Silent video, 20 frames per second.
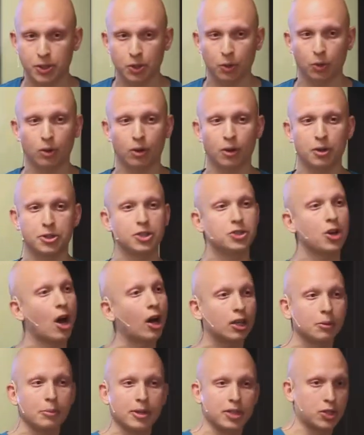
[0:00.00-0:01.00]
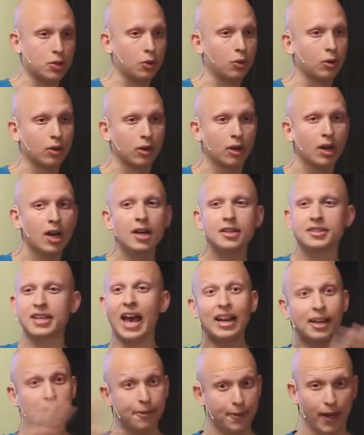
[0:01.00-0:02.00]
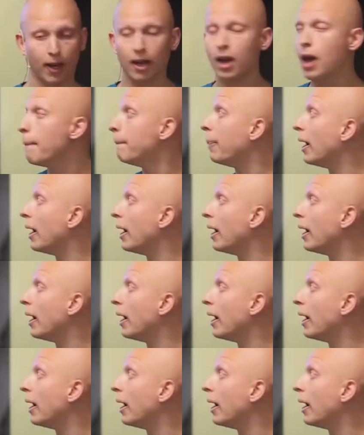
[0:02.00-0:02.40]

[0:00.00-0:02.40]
store to document store to anything,